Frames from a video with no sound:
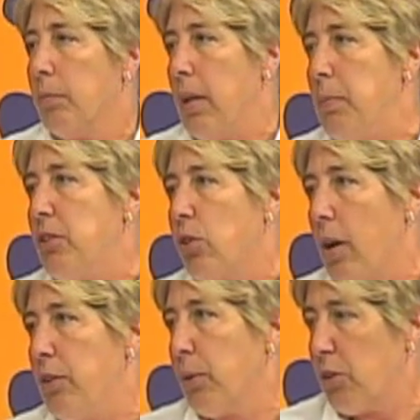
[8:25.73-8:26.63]
maybe
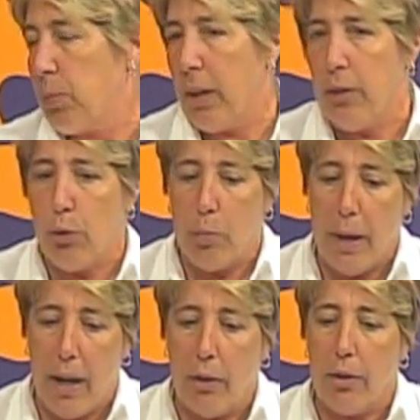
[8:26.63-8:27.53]
trying to explain to a
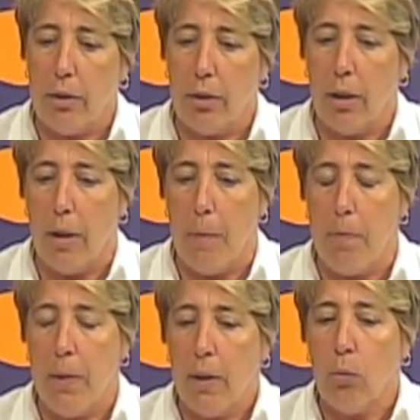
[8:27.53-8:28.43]
parent um,